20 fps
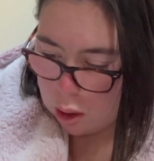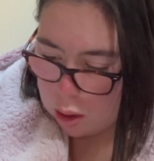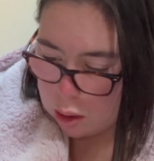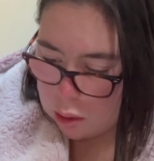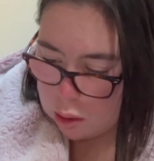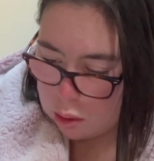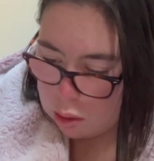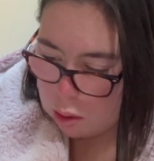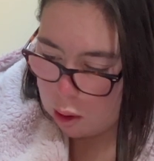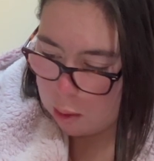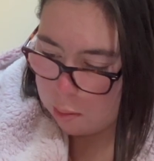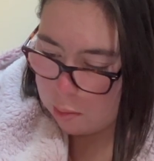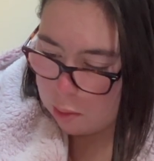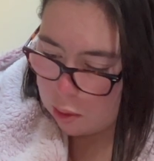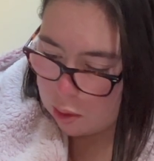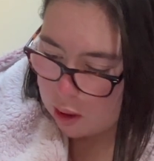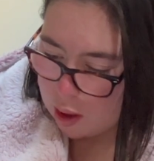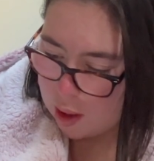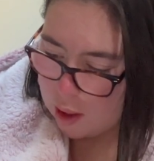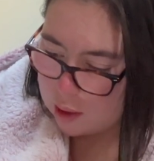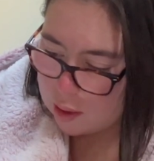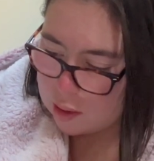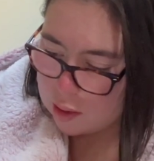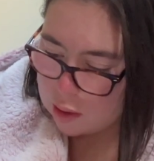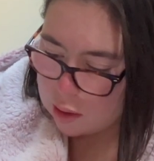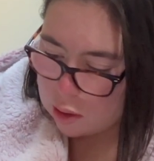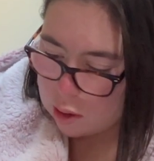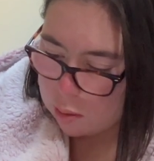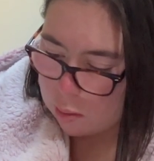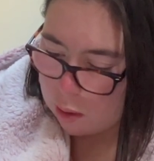scrambled eggs
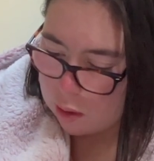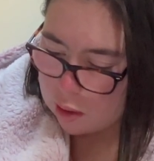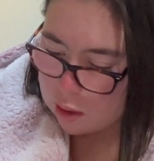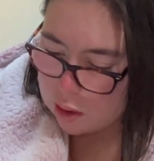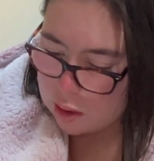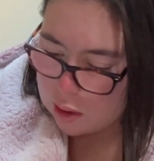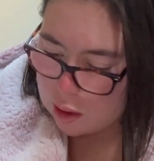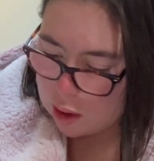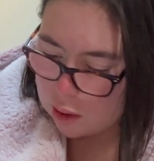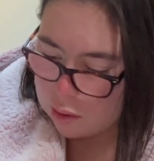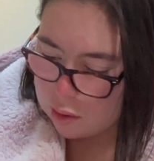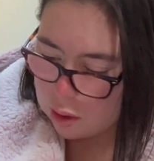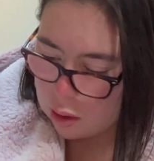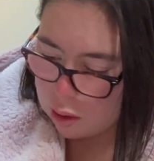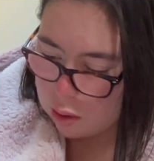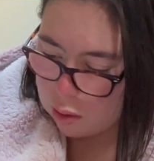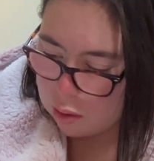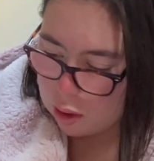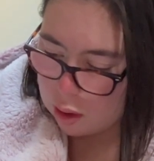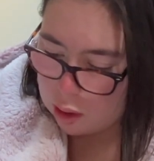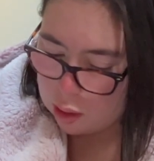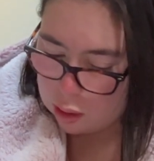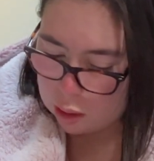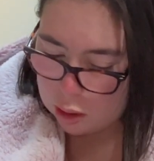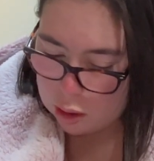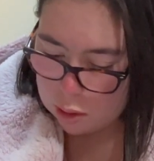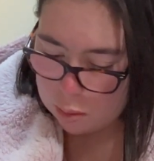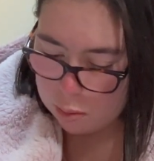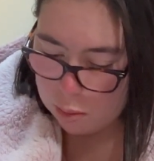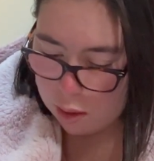and tomato salsa on
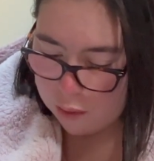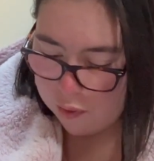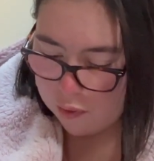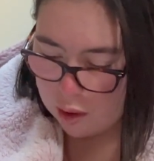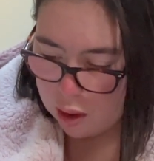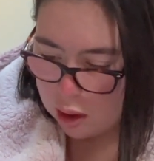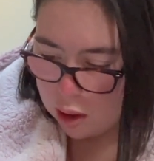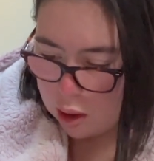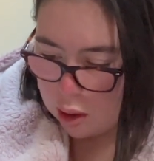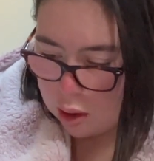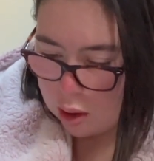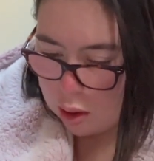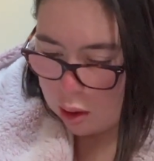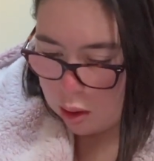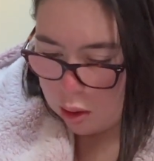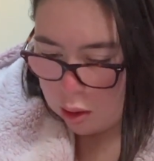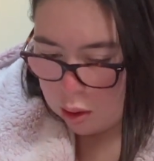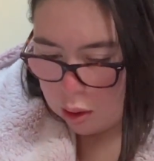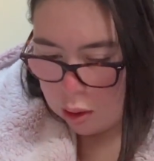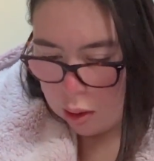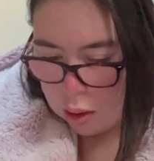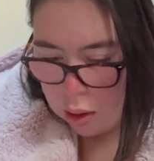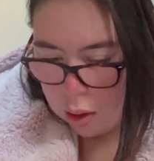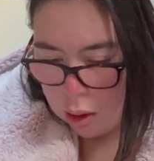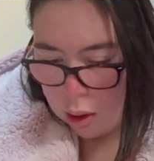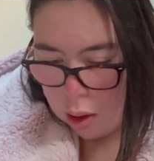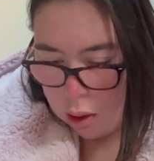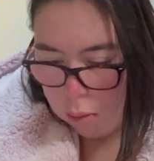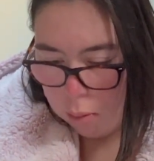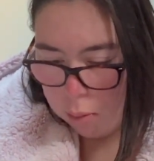English muffin,
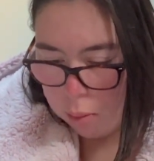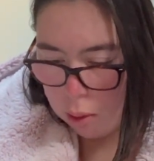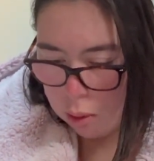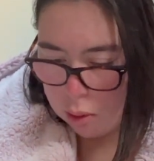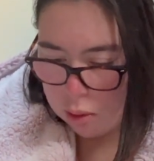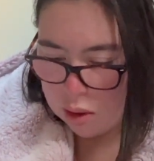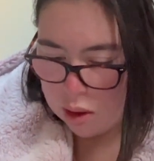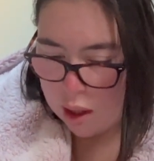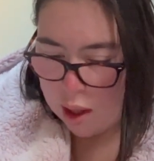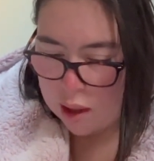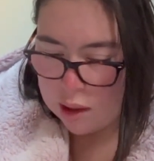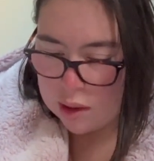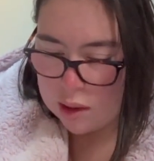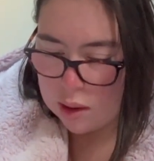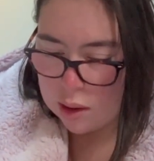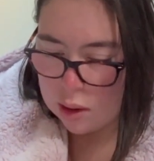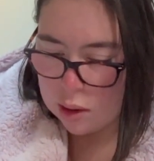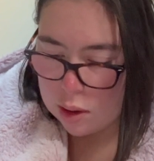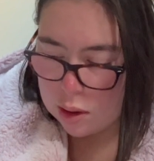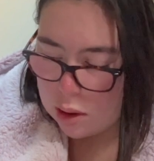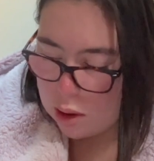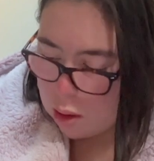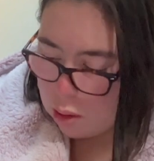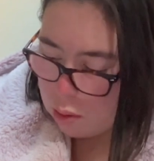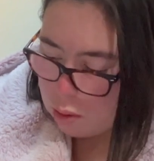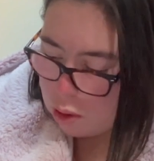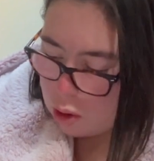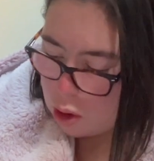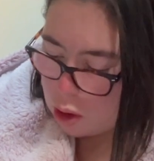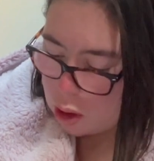boiled eggs and
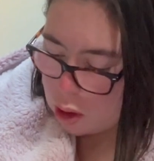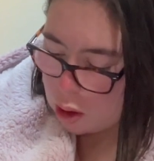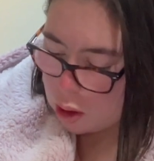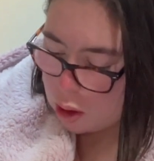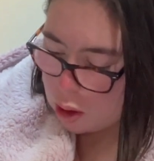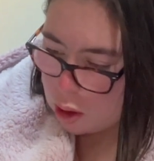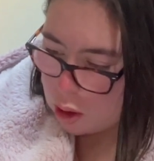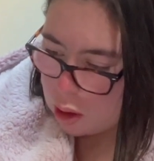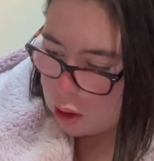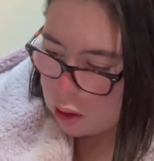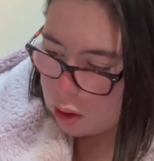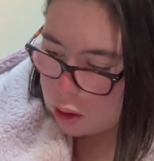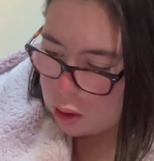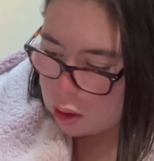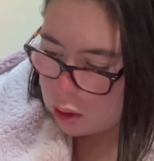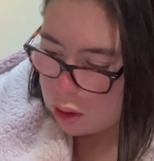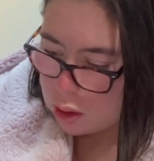soldiers,